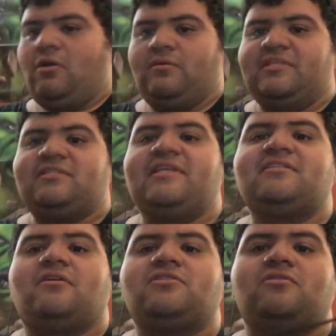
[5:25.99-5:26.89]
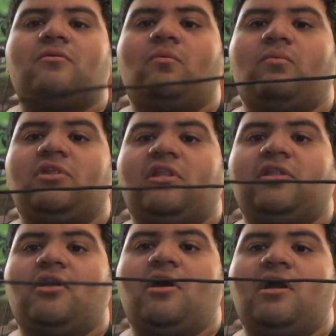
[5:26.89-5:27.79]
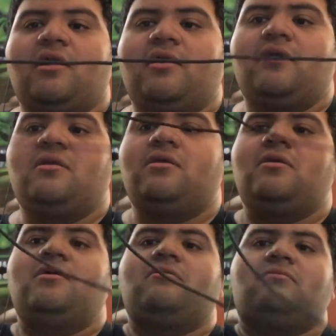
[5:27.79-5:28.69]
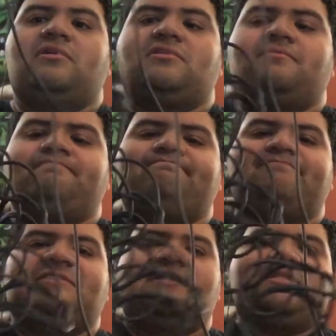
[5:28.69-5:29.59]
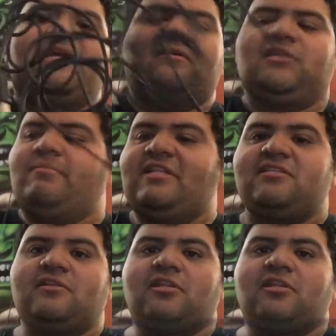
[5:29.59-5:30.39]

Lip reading: This thing's also a long, well, it's tangled up, but it's a